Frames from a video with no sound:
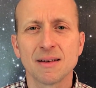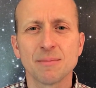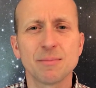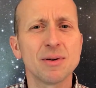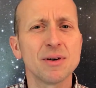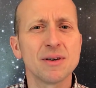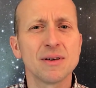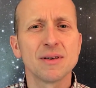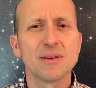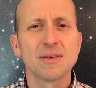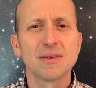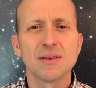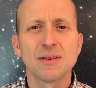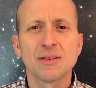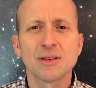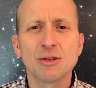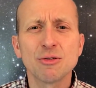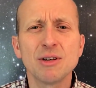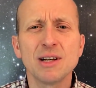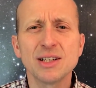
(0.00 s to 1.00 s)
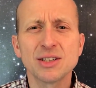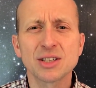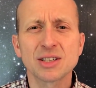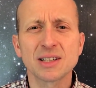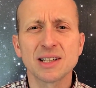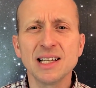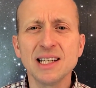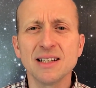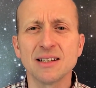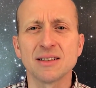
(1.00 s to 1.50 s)
But the religious
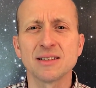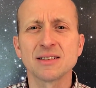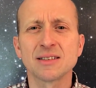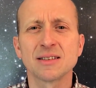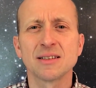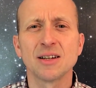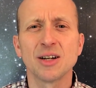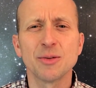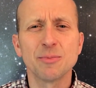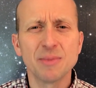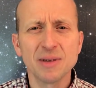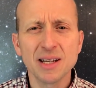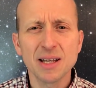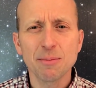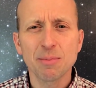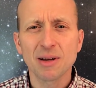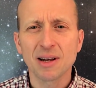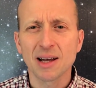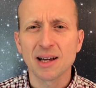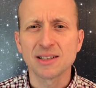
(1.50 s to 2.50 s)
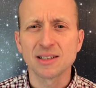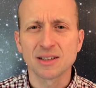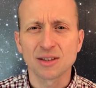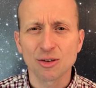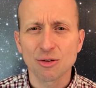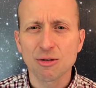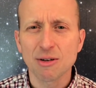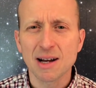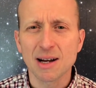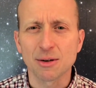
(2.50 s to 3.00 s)
leaders had manipulated the
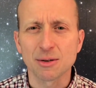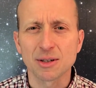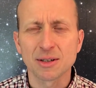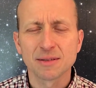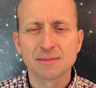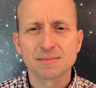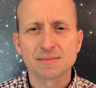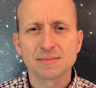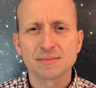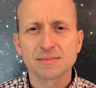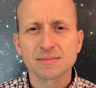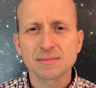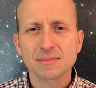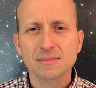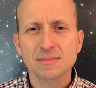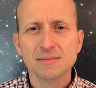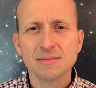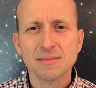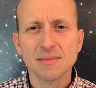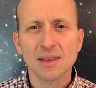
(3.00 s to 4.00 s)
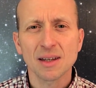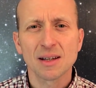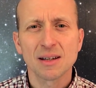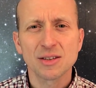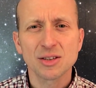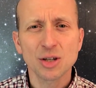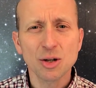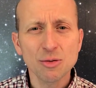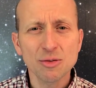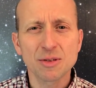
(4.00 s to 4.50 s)
crowd,
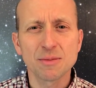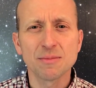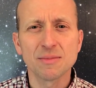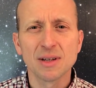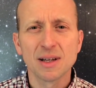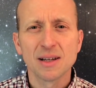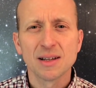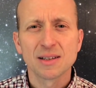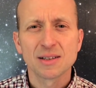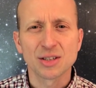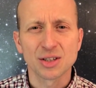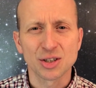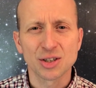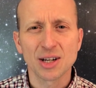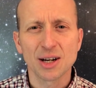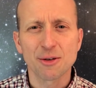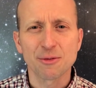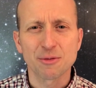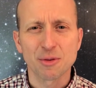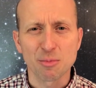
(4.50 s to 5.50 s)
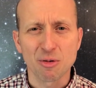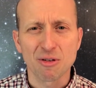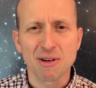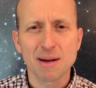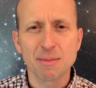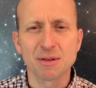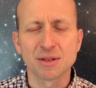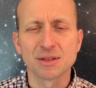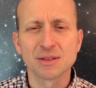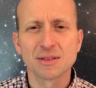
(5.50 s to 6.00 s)
told them to shout for
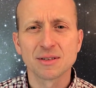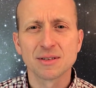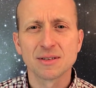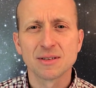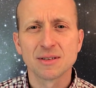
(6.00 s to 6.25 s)
Barabbas.